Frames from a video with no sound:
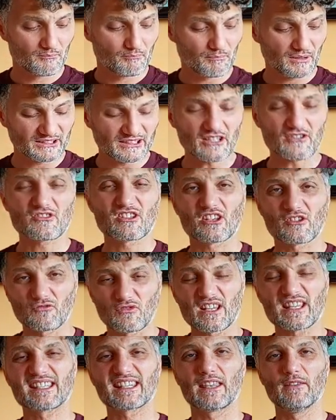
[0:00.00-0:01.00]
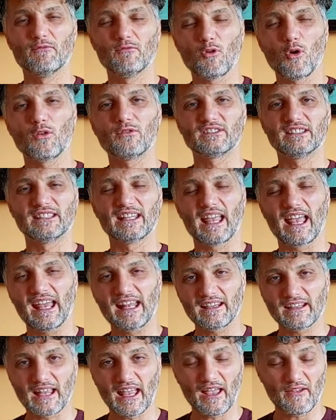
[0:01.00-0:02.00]
But there is a risk involved in
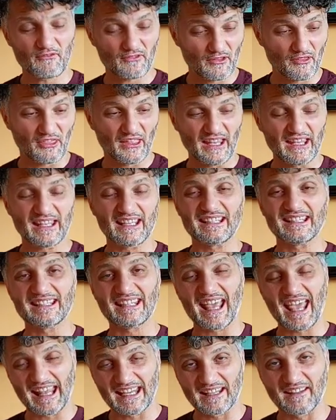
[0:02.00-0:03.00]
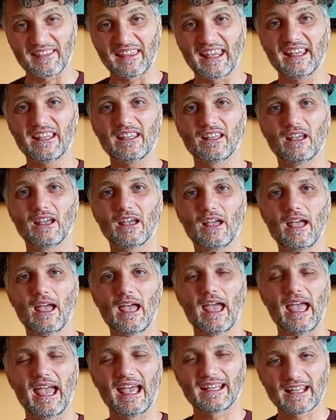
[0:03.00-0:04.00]
everything and in anything.
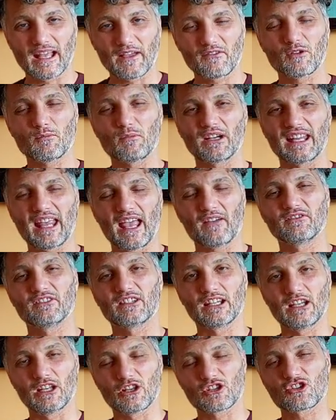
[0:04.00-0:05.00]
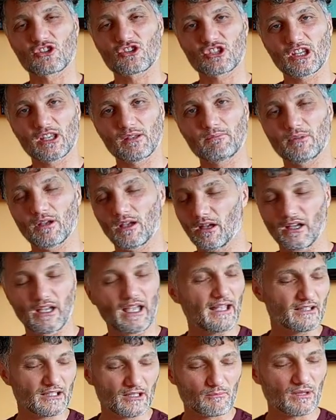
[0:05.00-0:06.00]
And everybody have the relationship.
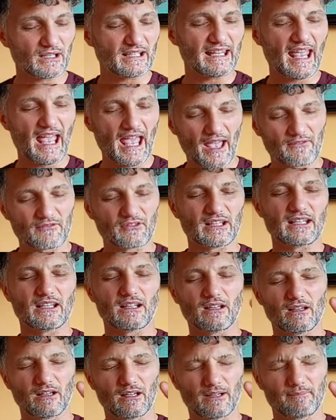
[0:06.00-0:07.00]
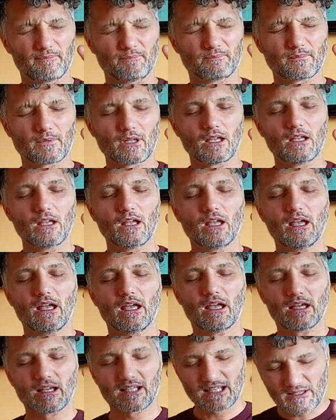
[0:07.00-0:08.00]
Anybody have
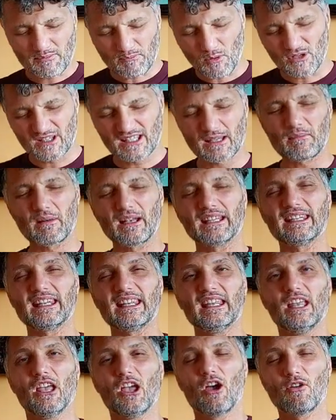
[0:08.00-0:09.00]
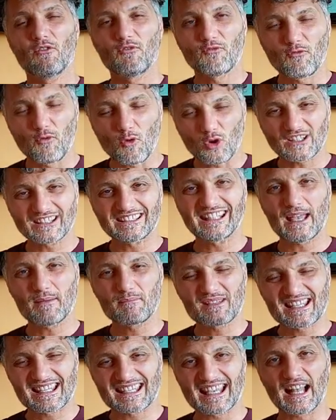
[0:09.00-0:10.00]
responsibility for
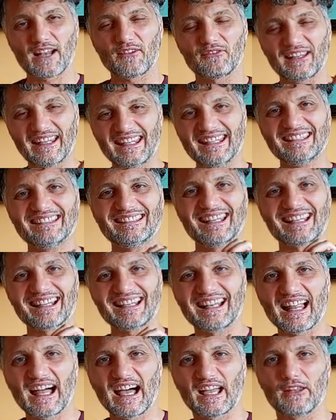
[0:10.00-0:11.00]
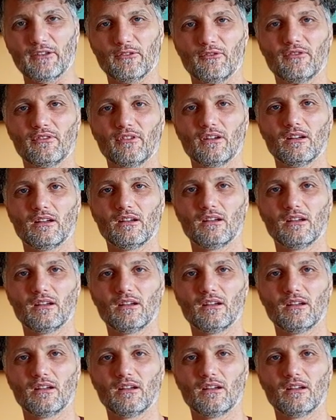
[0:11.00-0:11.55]
themselves in their life.